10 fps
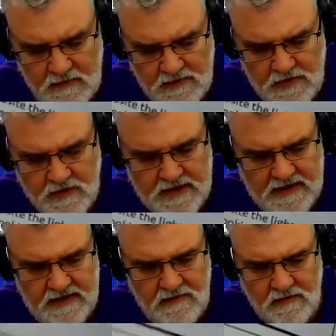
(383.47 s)
kooky
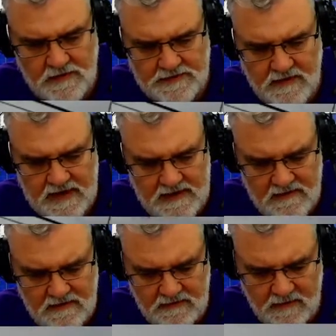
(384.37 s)
keyhole, is right here
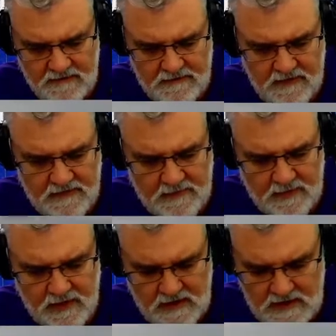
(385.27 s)
in the very front of the
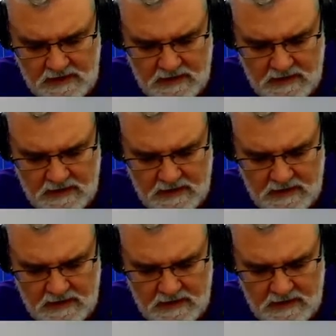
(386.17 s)
book.